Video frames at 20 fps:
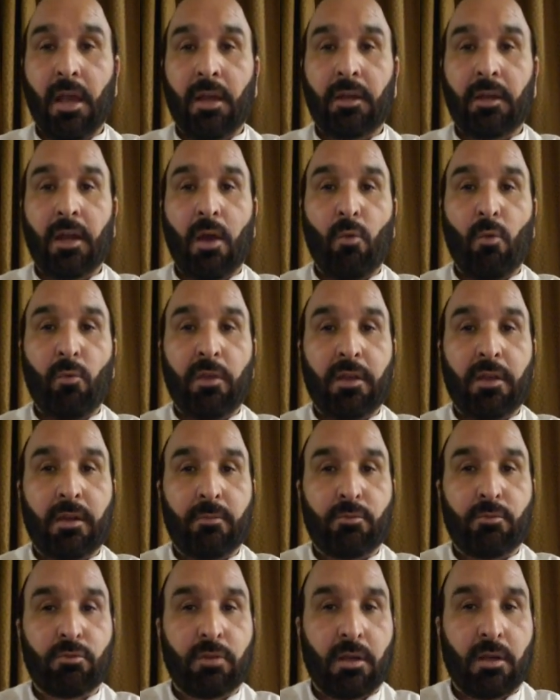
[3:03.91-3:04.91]
Now we
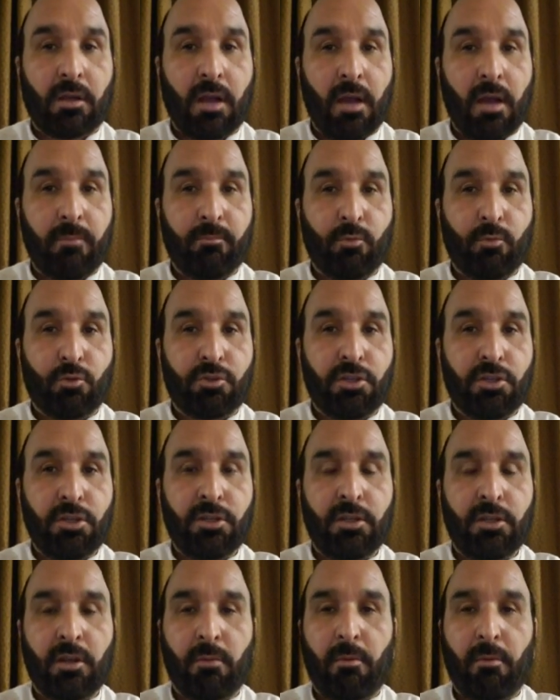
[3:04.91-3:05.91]
come to the
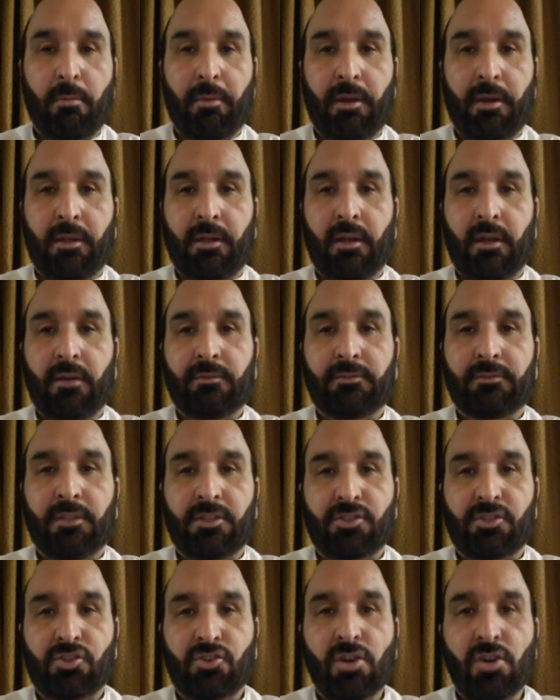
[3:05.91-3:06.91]
composition of a paragraph, the
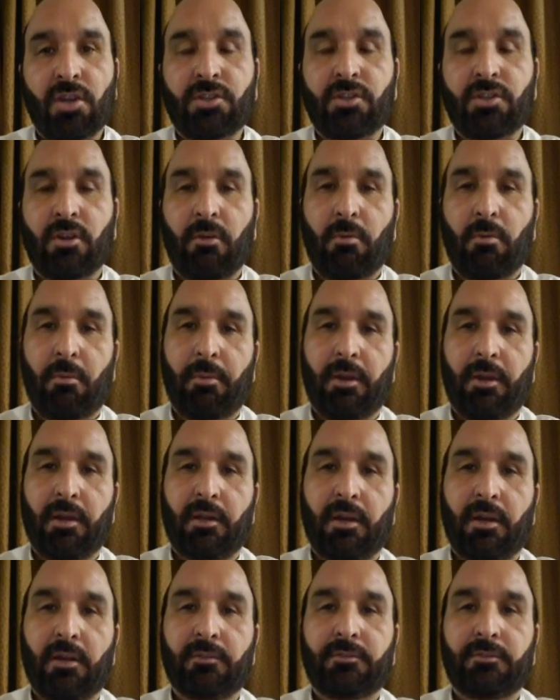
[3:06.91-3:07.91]
structure of a
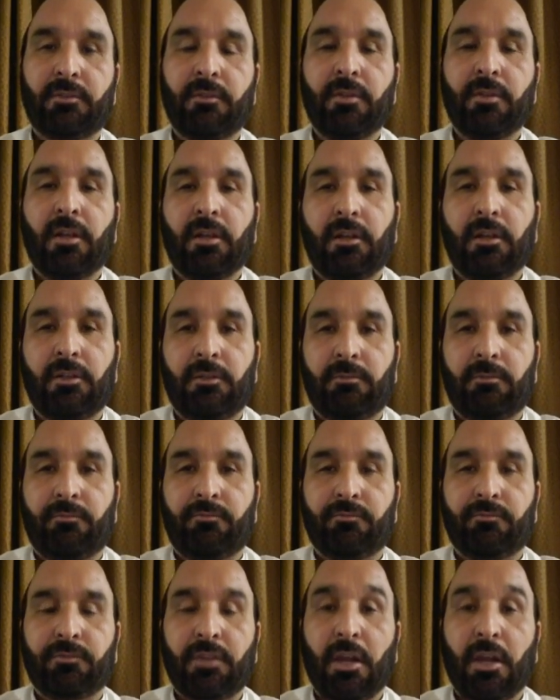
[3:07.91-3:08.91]
paragraph,
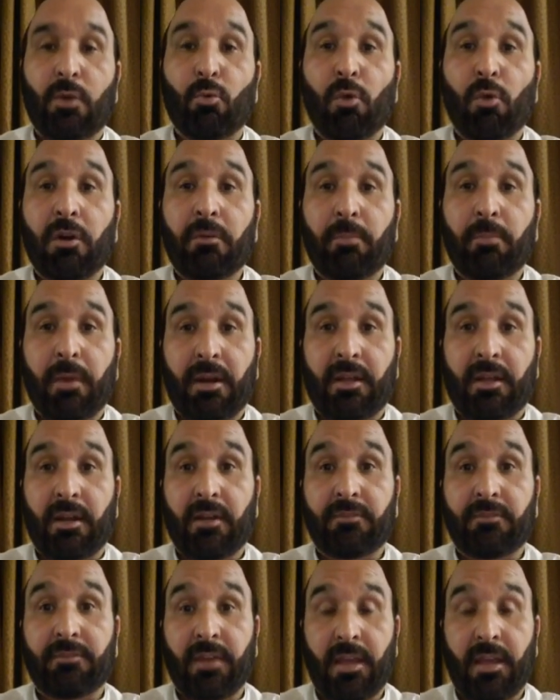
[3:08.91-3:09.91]
that what
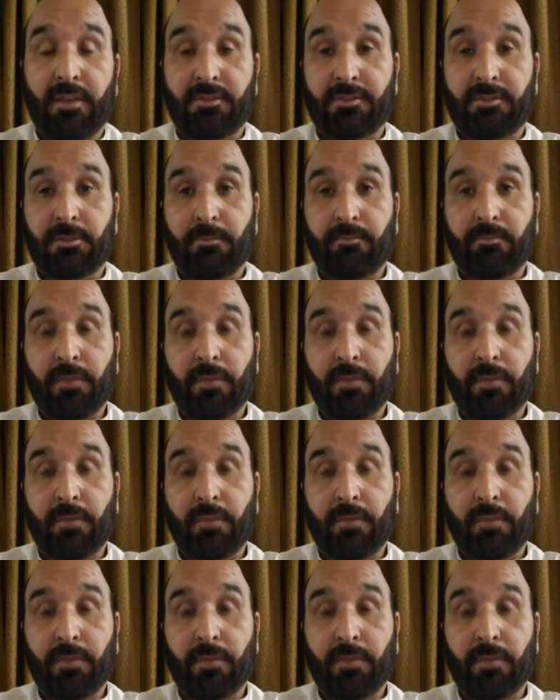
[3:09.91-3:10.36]
paragraph is.